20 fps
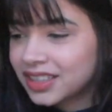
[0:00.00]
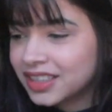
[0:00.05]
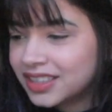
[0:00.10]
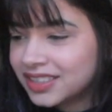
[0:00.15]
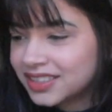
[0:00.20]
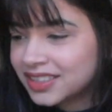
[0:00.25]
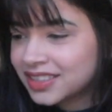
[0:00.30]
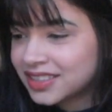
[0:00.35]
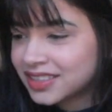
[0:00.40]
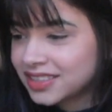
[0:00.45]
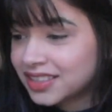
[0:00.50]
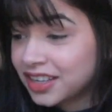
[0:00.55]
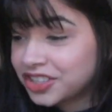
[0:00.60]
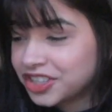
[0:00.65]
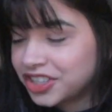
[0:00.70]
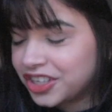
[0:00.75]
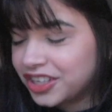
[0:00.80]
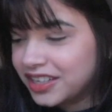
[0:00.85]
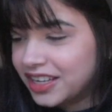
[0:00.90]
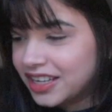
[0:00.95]
He's
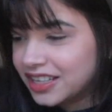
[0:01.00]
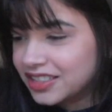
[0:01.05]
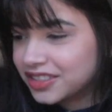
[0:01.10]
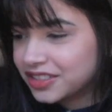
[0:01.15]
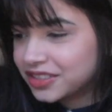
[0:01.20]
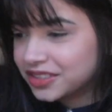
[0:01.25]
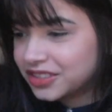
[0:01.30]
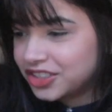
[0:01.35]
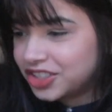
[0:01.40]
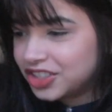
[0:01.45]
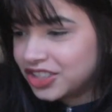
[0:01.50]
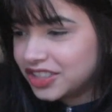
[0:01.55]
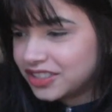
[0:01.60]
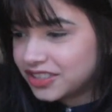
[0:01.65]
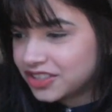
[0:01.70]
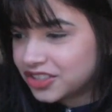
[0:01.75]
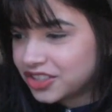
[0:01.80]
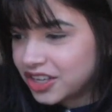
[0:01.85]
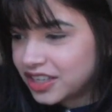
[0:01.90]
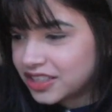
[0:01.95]
such a good dancer,
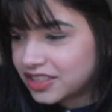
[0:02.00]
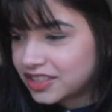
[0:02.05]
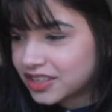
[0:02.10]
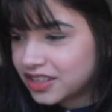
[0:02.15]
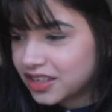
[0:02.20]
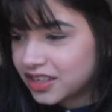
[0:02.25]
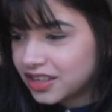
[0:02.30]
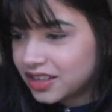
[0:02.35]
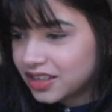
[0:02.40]
Jesus Christ.